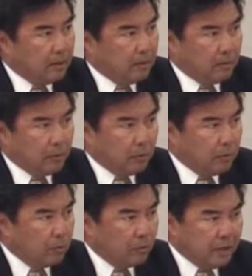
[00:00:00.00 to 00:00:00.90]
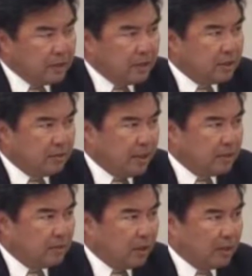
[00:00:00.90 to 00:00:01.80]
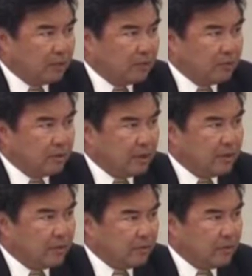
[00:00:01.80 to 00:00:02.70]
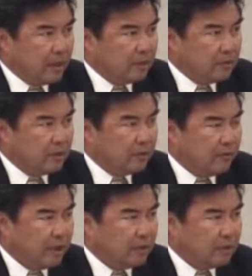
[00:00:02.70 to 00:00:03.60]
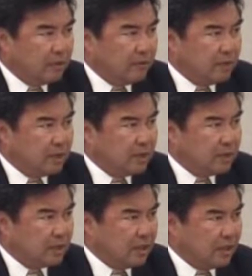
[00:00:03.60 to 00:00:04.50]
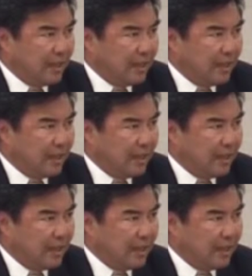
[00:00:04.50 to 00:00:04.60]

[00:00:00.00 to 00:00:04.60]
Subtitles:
But what is the inspection process for that justifies, 600?